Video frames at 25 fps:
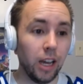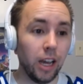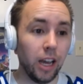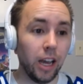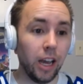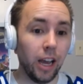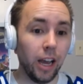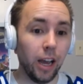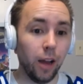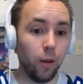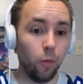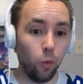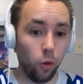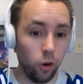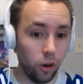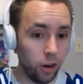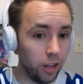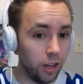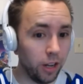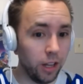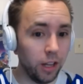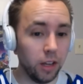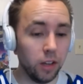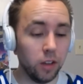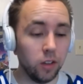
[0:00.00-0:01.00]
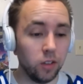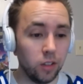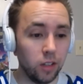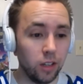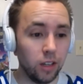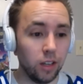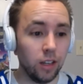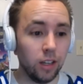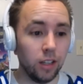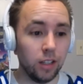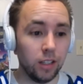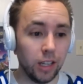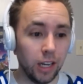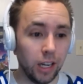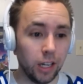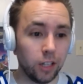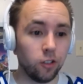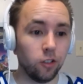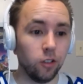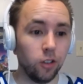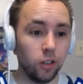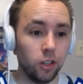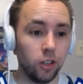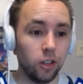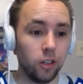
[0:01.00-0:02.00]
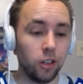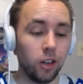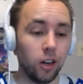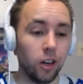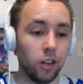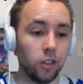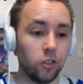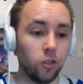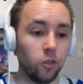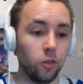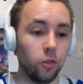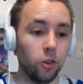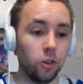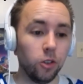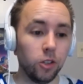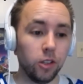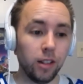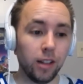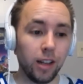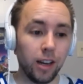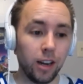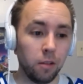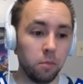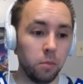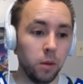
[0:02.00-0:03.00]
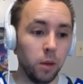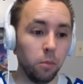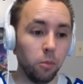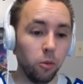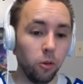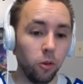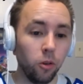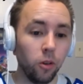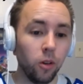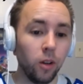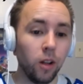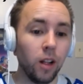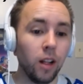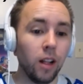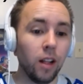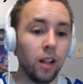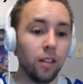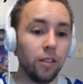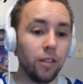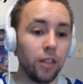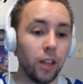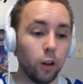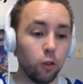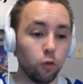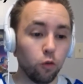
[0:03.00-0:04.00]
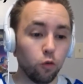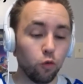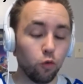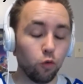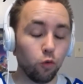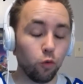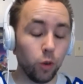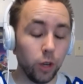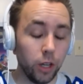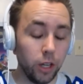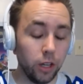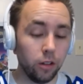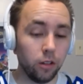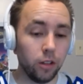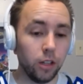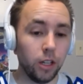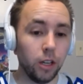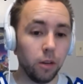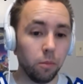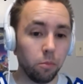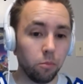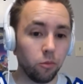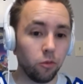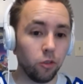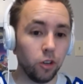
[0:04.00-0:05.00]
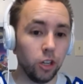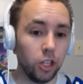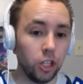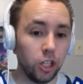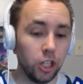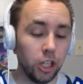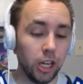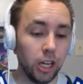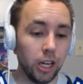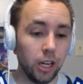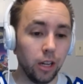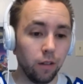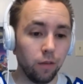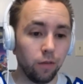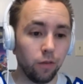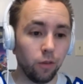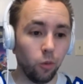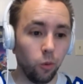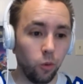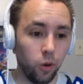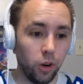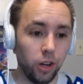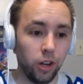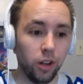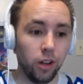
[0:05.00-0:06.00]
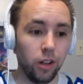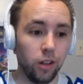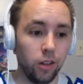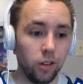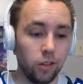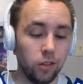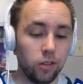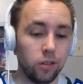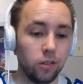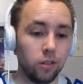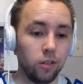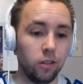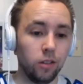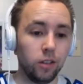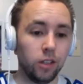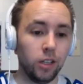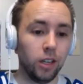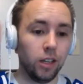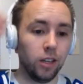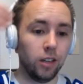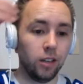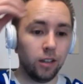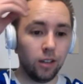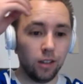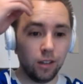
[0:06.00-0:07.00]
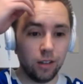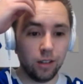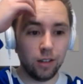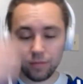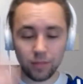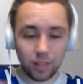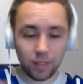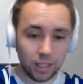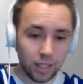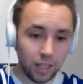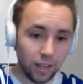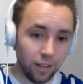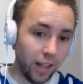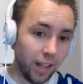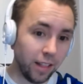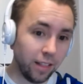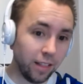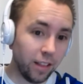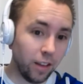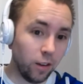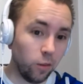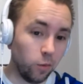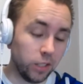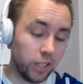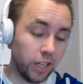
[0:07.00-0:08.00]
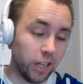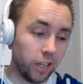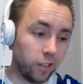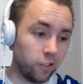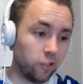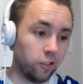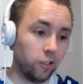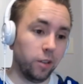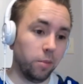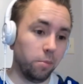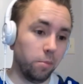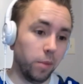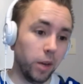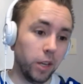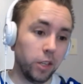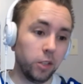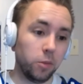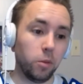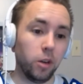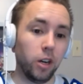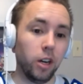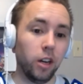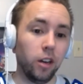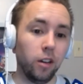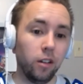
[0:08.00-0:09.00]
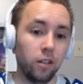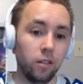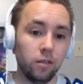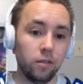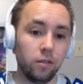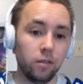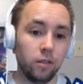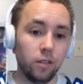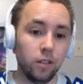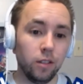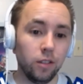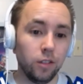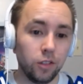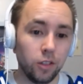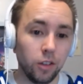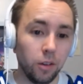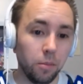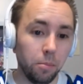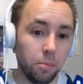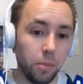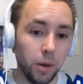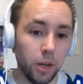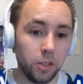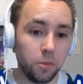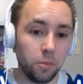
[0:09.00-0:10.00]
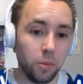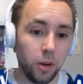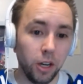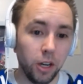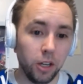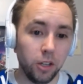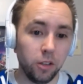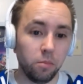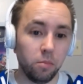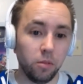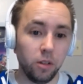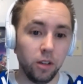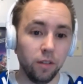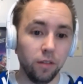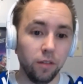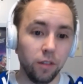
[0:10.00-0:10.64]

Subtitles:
and what it is, it's actually a good console. And there's a lot of people that really appreciate it for what it is, okay? And that thing was actually in Best Buy, in some Best Buys, believe it